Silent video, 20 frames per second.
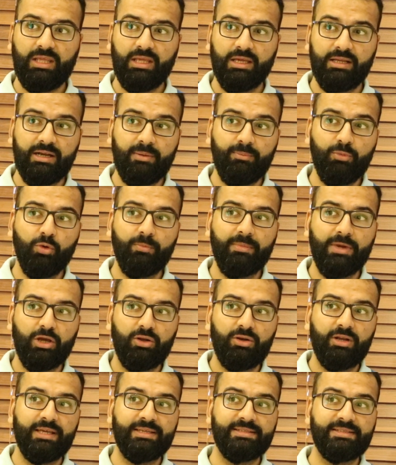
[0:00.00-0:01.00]

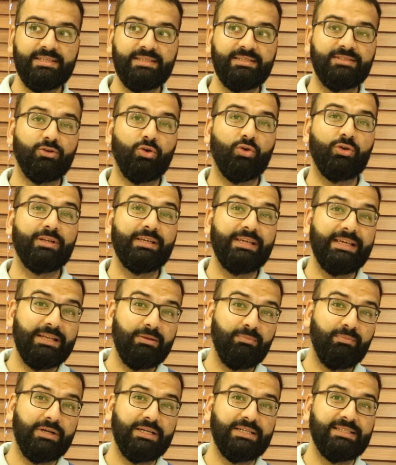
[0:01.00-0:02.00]
rhabdomyolysis or
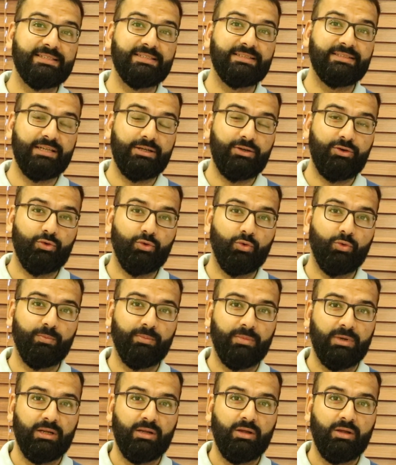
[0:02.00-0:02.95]
Gilbert syndrome.